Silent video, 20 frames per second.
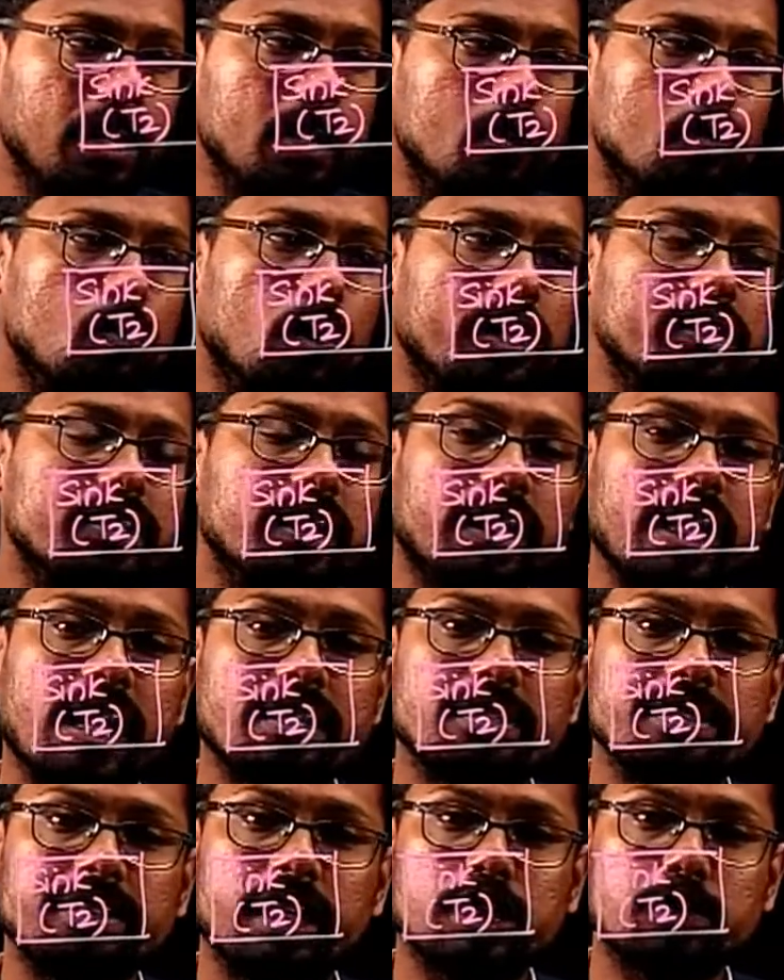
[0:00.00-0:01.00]
Once the
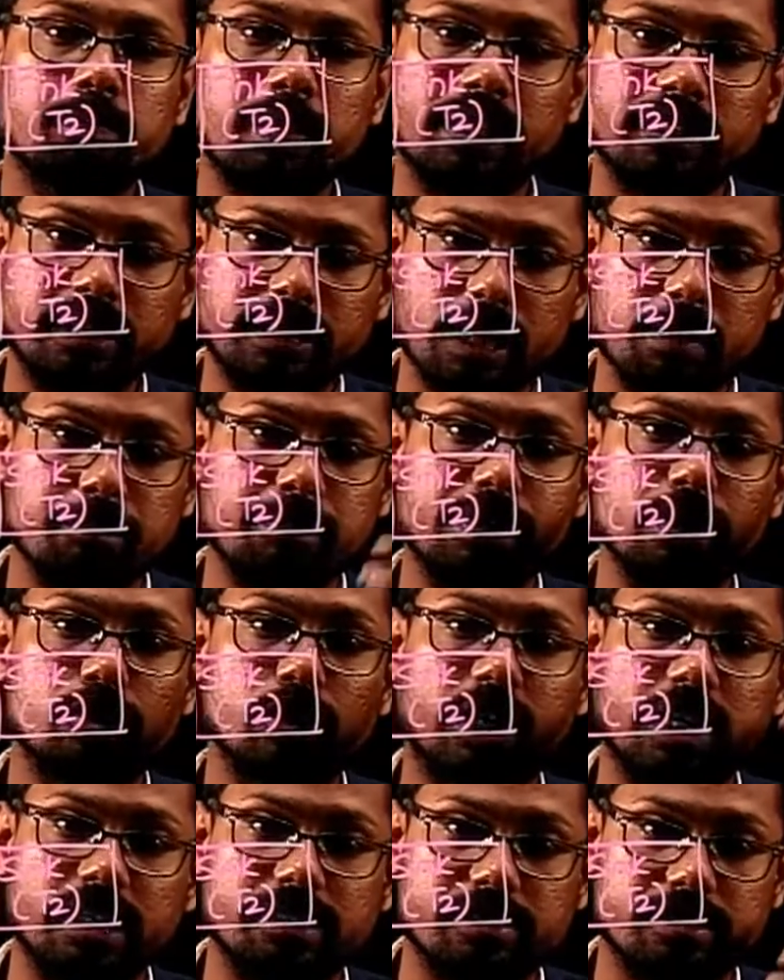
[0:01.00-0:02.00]
gases expand, the temperature
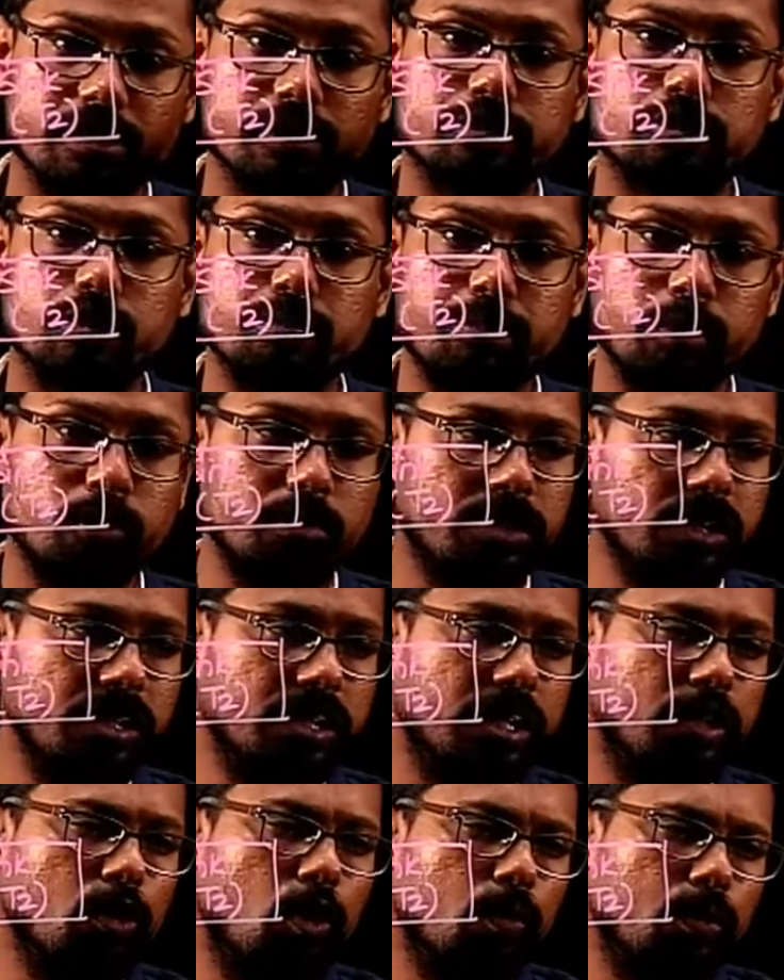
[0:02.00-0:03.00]
gets distributed,
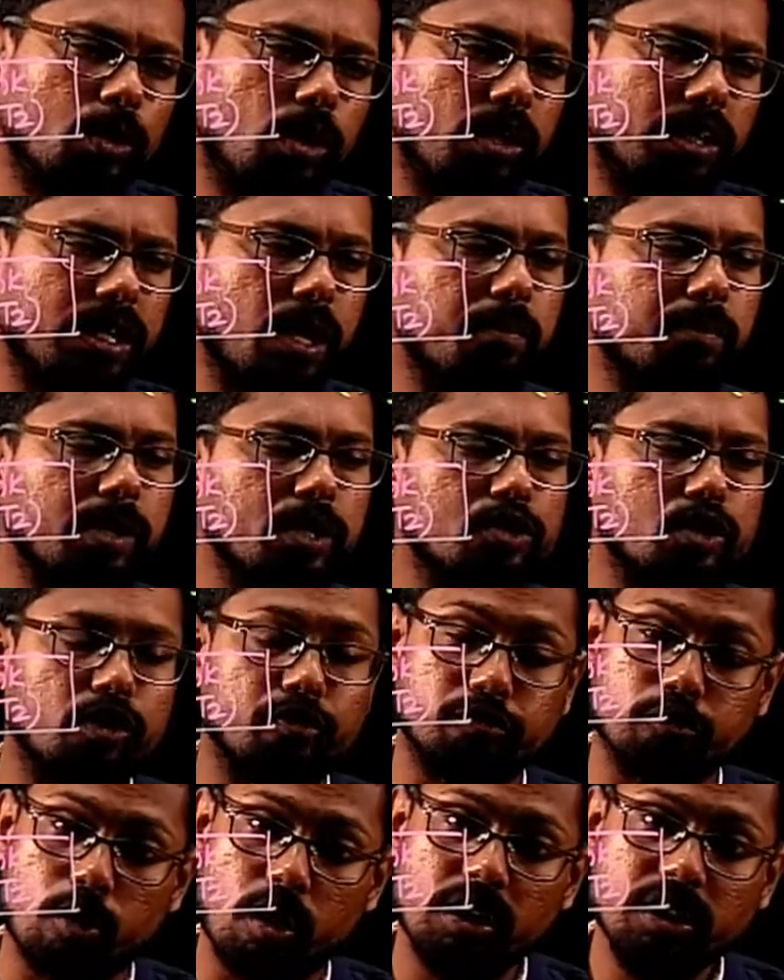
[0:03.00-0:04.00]
the overall temperature
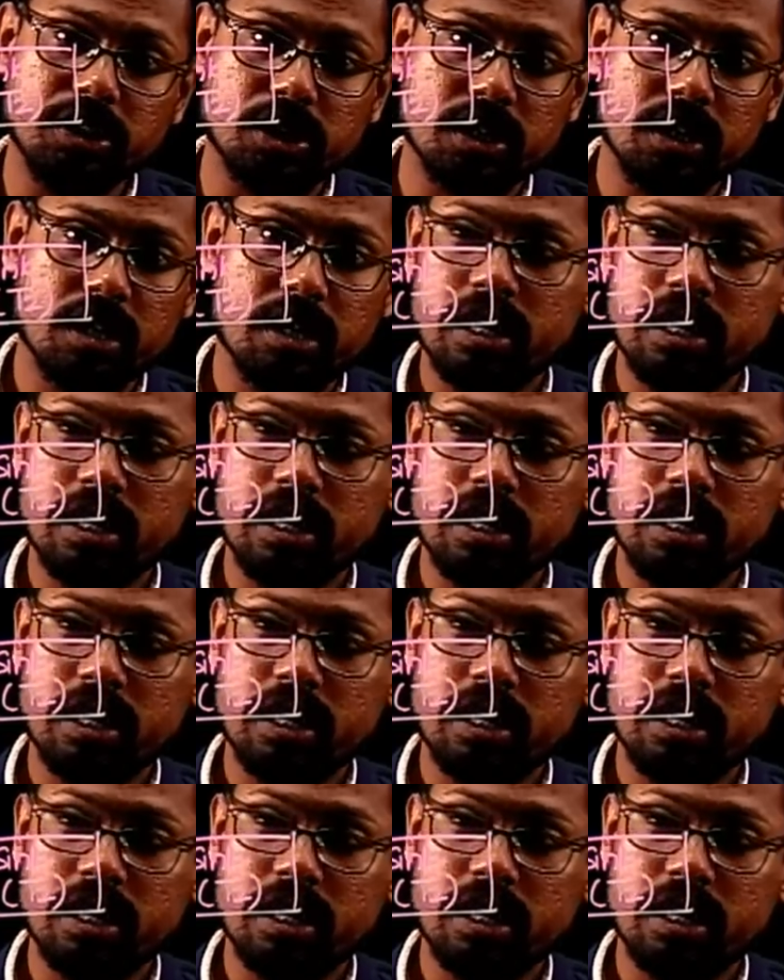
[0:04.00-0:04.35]
falls.